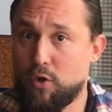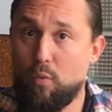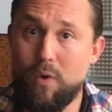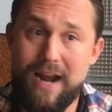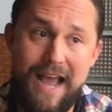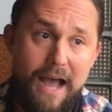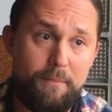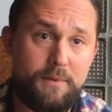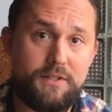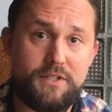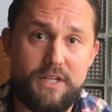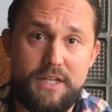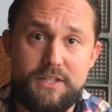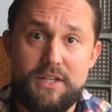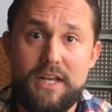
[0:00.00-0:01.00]
what happens
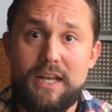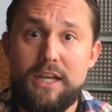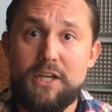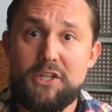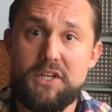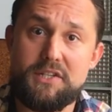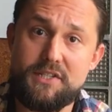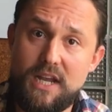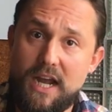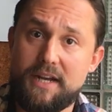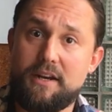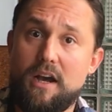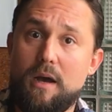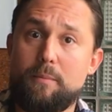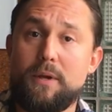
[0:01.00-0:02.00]
is you sign
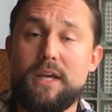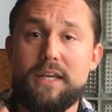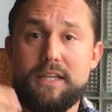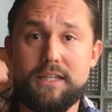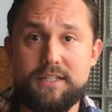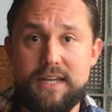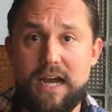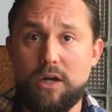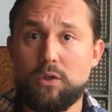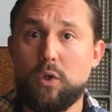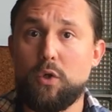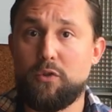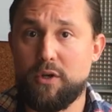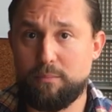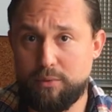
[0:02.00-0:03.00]
up, you
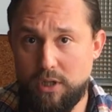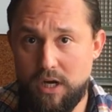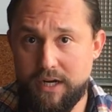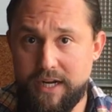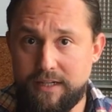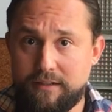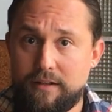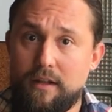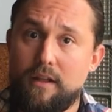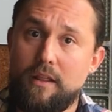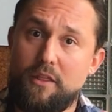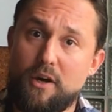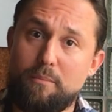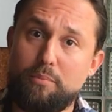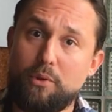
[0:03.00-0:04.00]
download their plugin.
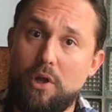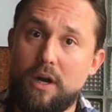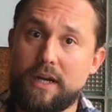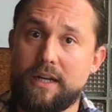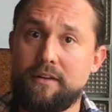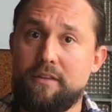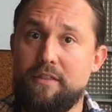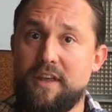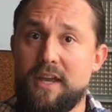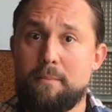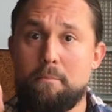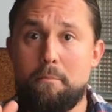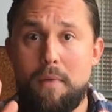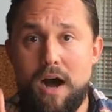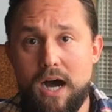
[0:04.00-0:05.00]
Their plugin
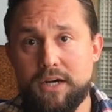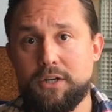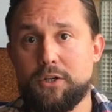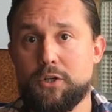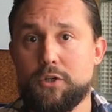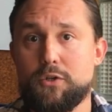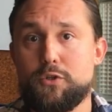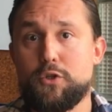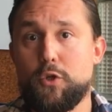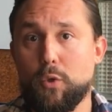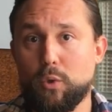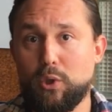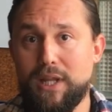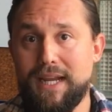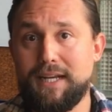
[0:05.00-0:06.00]
then monitors your
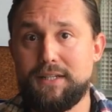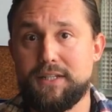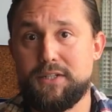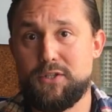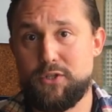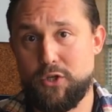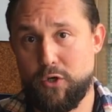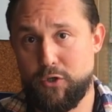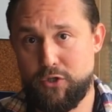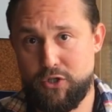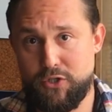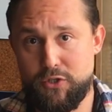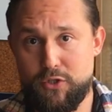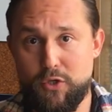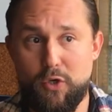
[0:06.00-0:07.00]
LinkedIn
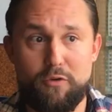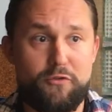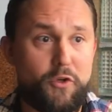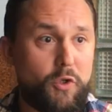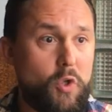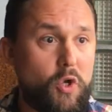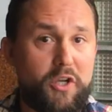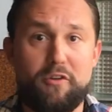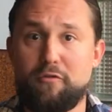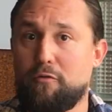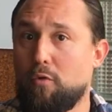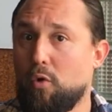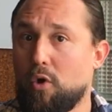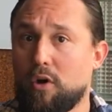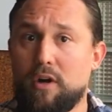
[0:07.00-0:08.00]
searches. So if you're looking
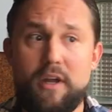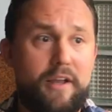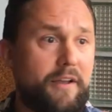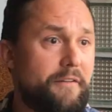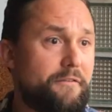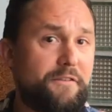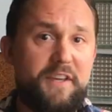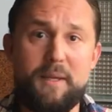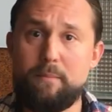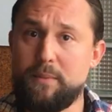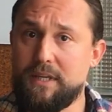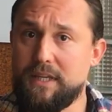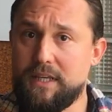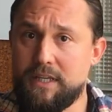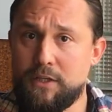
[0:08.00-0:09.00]
for
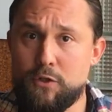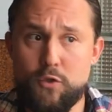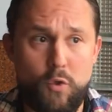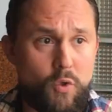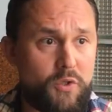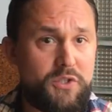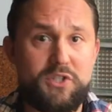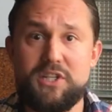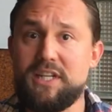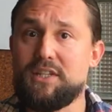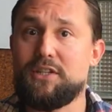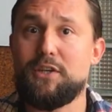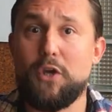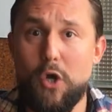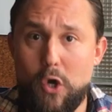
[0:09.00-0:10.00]
VPs or
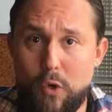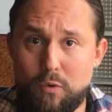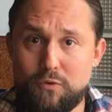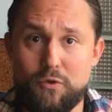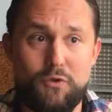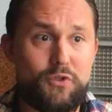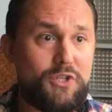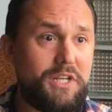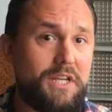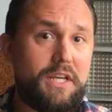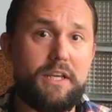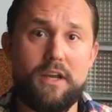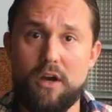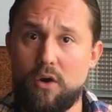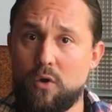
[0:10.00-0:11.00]
CTOs or
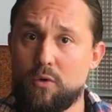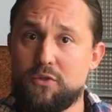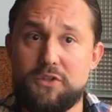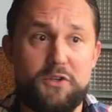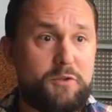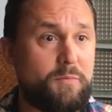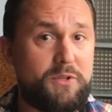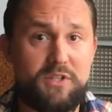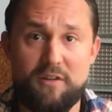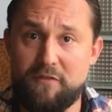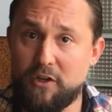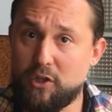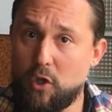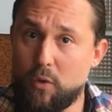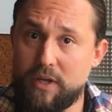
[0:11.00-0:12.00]
CEOs in a
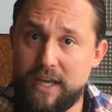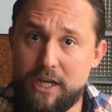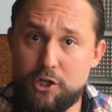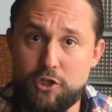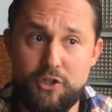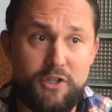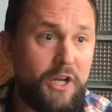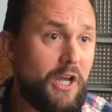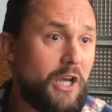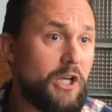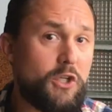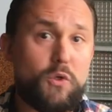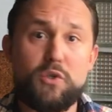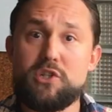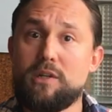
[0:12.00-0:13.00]
specific location,
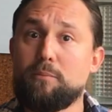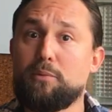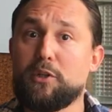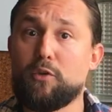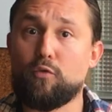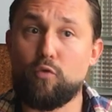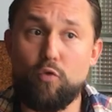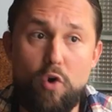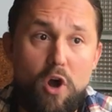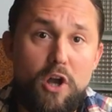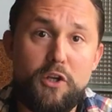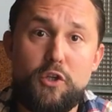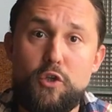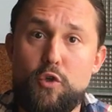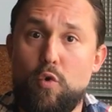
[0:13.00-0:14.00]
you simply
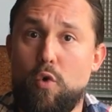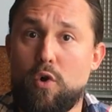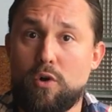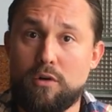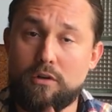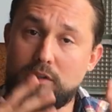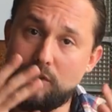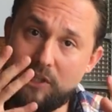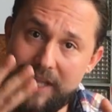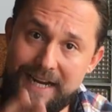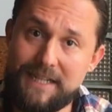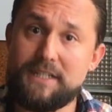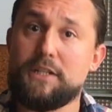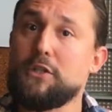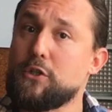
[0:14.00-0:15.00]
run your
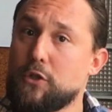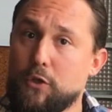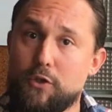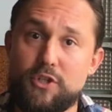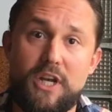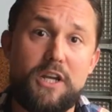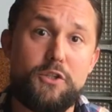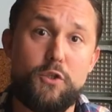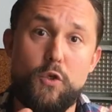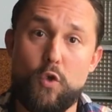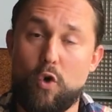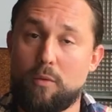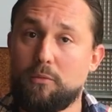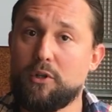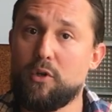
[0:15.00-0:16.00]
LinkedIn search as you
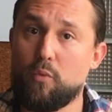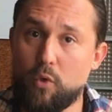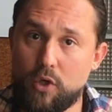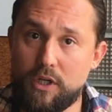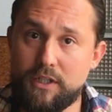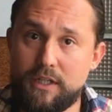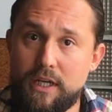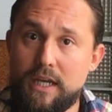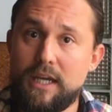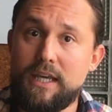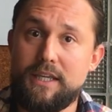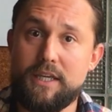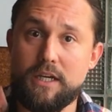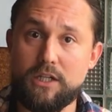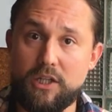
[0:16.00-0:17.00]
normally would.
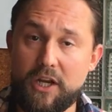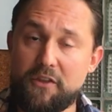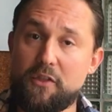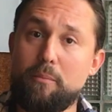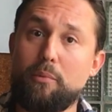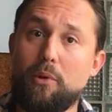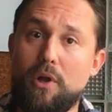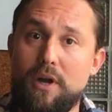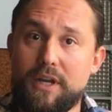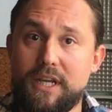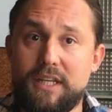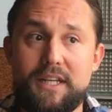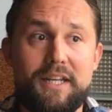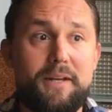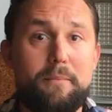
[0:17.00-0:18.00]
You click the
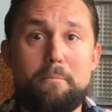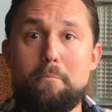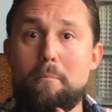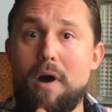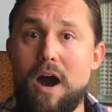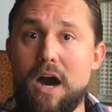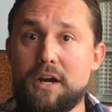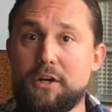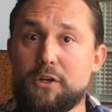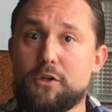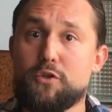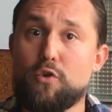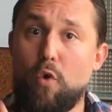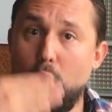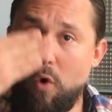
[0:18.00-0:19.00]
plugin and it
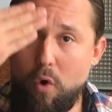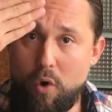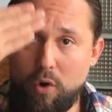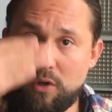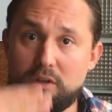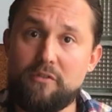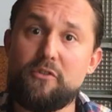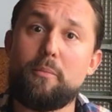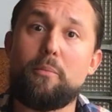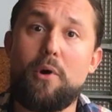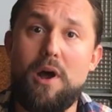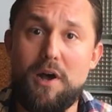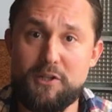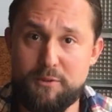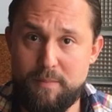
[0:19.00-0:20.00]
monitors all of the
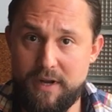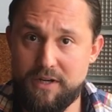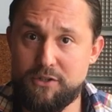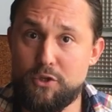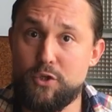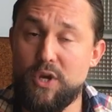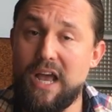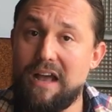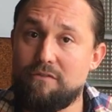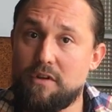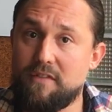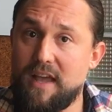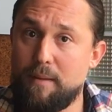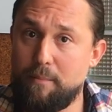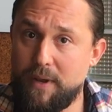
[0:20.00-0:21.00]
prospects that you have on
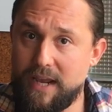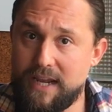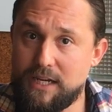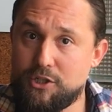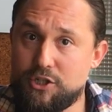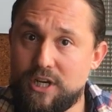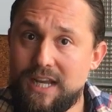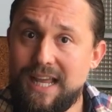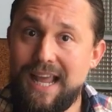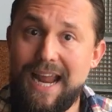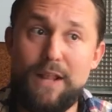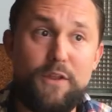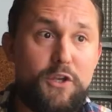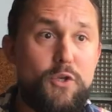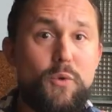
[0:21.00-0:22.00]
that page.
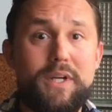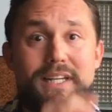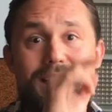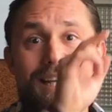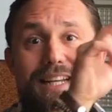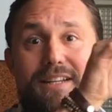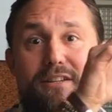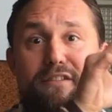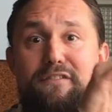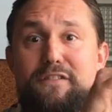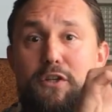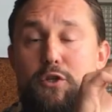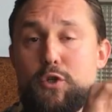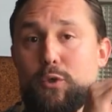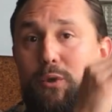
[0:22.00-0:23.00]
And then you can
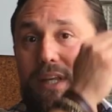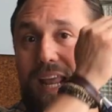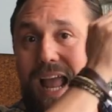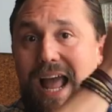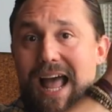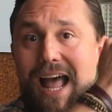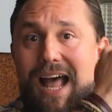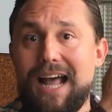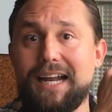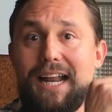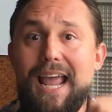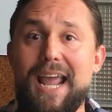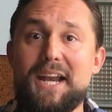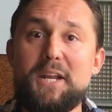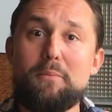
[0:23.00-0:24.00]
individually add
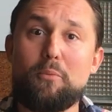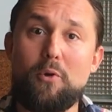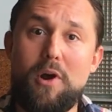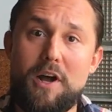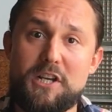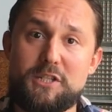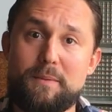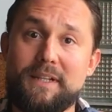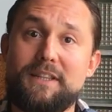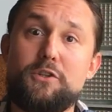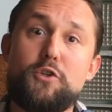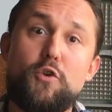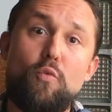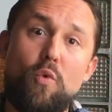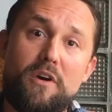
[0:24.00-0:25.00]
any prospect
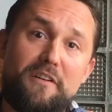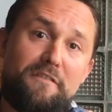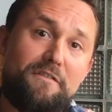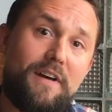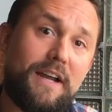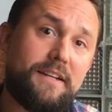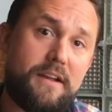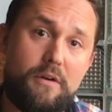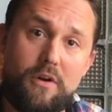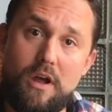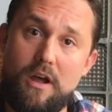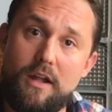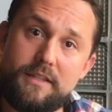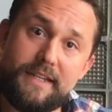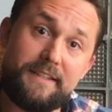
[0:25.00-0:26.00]
that you want to find out
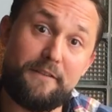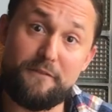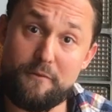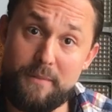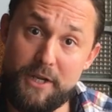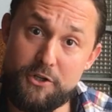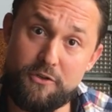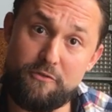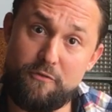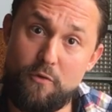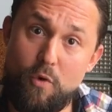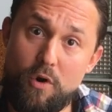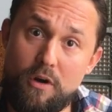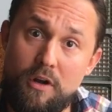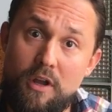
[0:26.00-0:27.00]
contact information
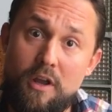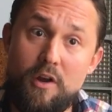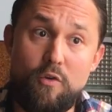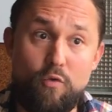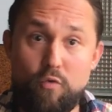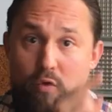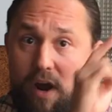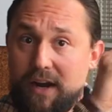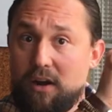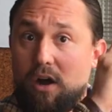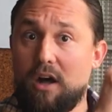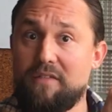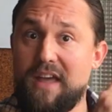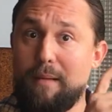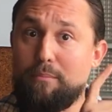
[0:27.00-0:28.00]
for right
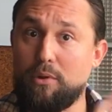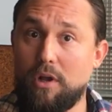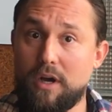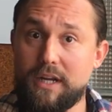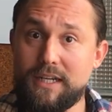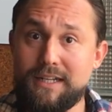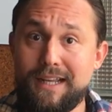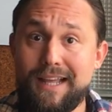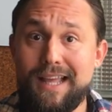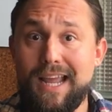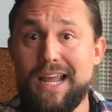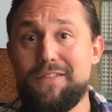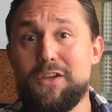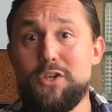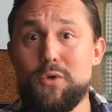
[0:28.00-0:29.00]
on that plugin.
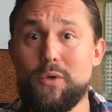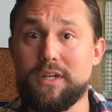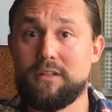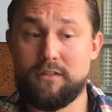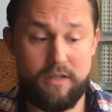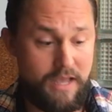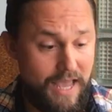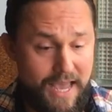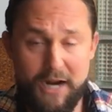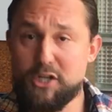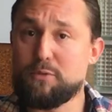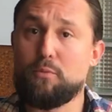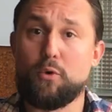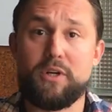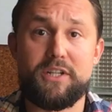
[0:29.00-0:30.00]
And then you can
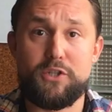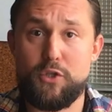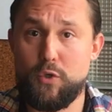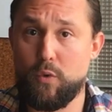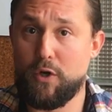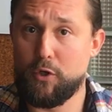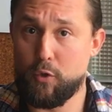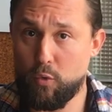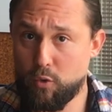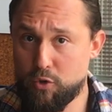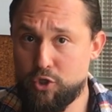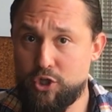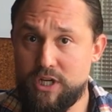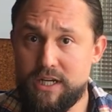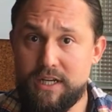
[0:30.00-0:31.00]
export it to a Google
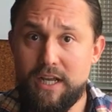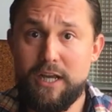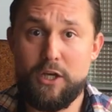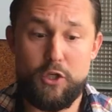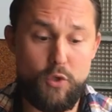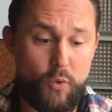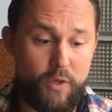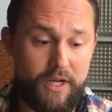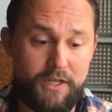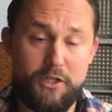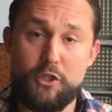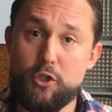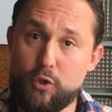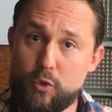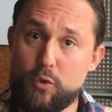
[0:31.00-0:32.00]
Sheet. You can
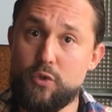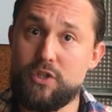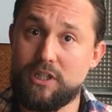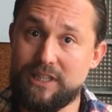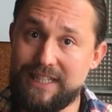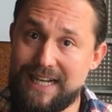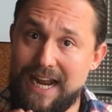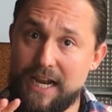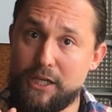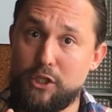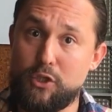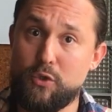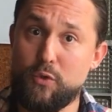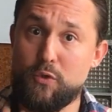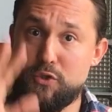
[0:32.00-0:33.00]
use
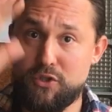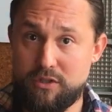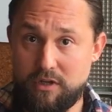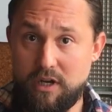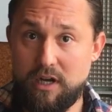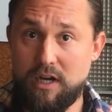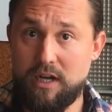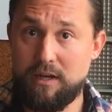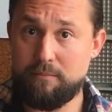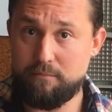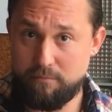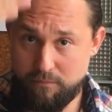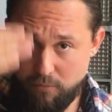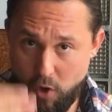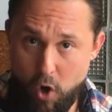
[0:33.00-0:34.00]
LeadIQ's
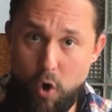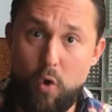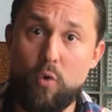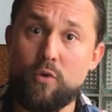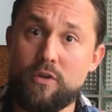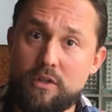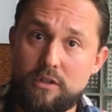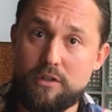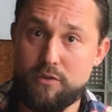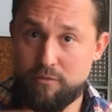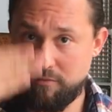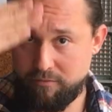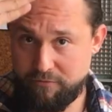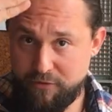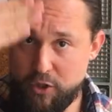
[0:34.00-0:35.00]
own
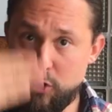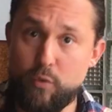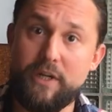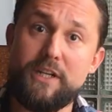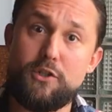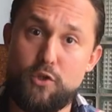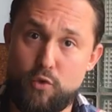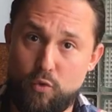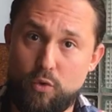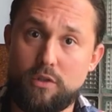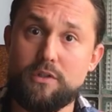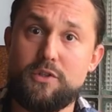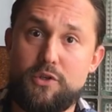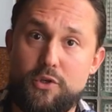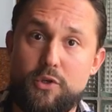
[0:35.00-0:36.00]
viewing
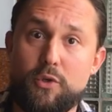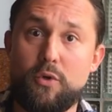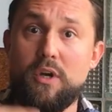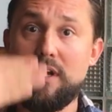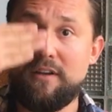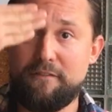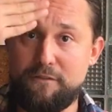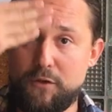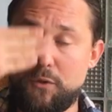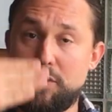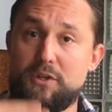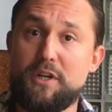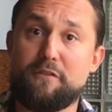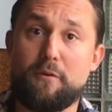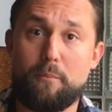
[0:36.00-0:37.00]
tool to view the
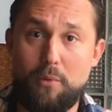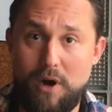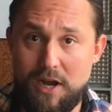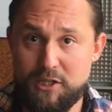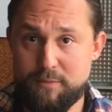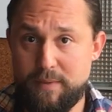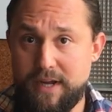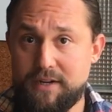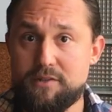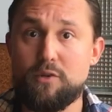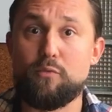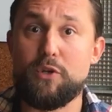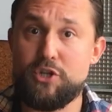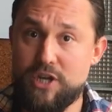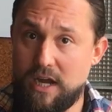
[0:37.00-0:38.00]
different prospects and
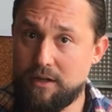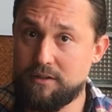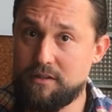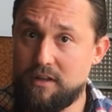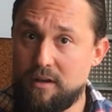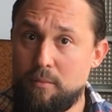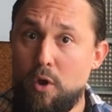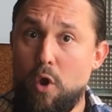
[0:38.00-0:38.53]
reach out to them,